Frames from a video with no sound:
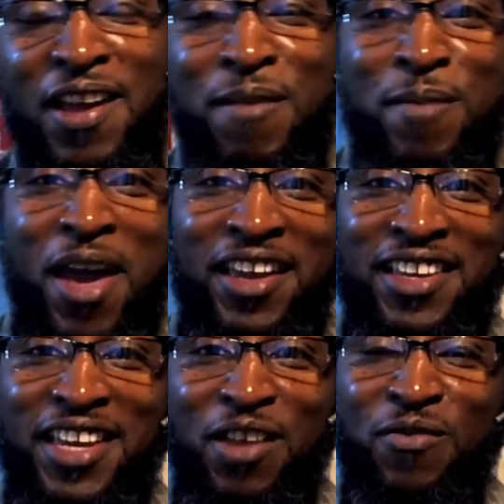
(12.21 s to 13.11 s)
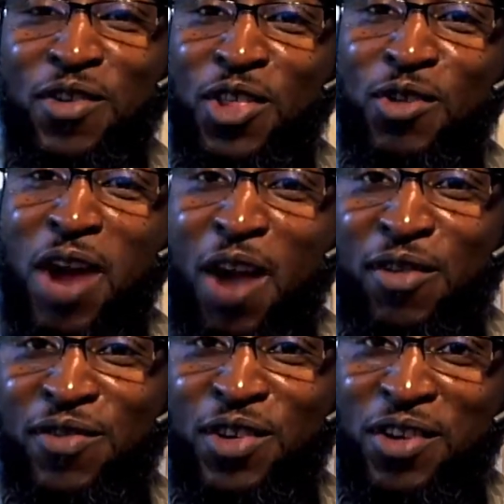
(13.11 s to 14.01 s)
I'm back again for another wine
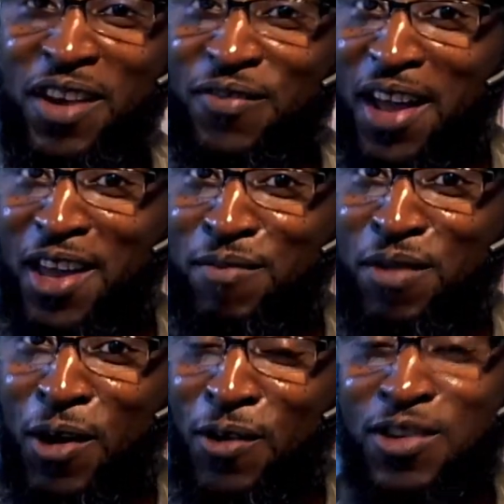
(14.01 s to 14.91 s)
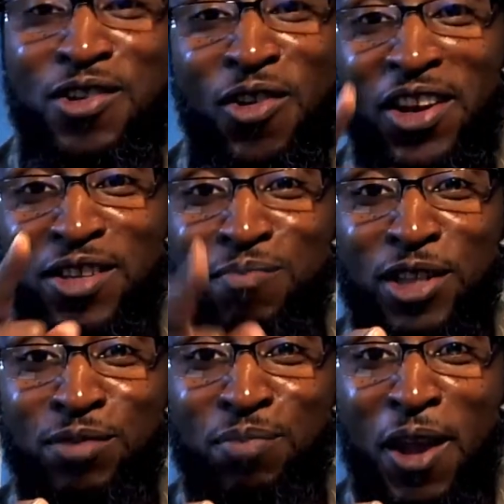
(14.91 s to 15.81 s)
review, and if I am here, you know that it
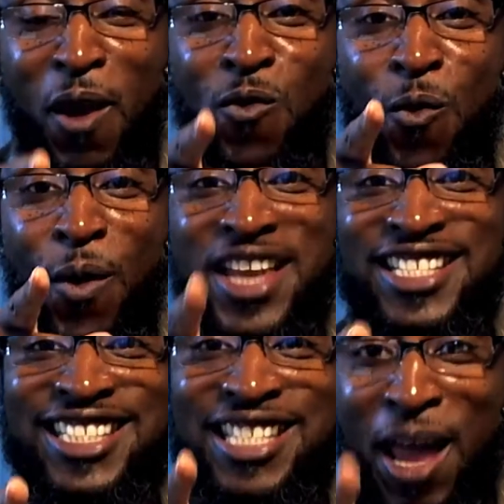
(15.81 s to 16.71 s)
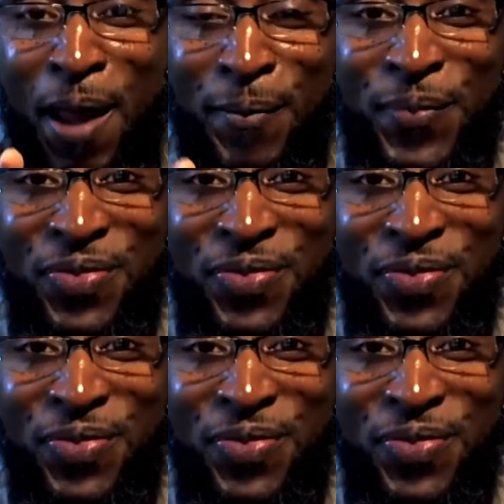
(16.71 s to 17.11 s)
must be Wednesday.